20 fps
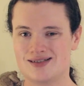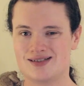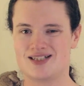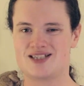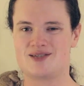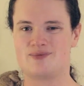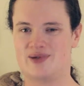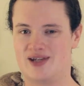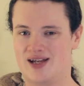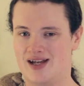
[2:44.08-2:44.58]

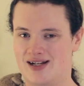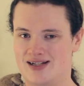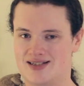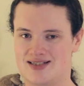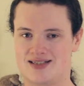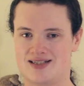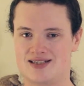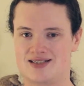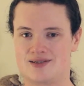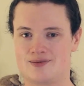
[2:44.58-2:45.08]
Let's be
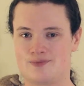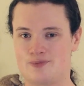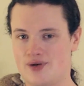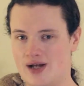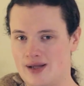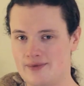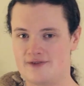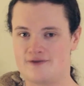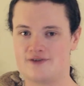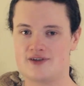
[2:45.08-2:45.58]
honest, it's
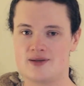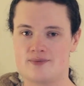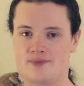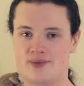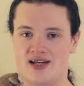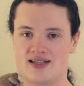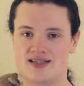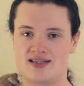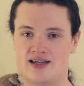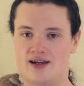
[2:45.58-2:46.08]
probably for the
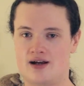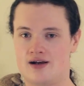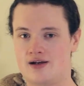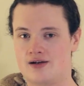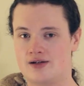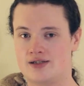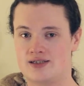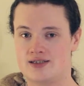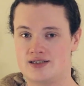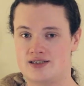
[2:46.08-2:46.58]
best they aren't
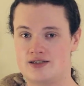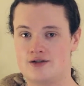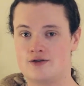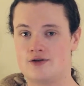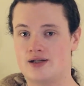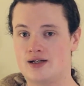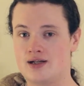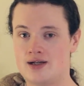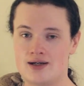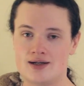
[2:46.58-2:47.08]
going to
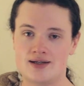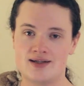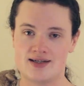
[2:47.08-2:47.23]
do it,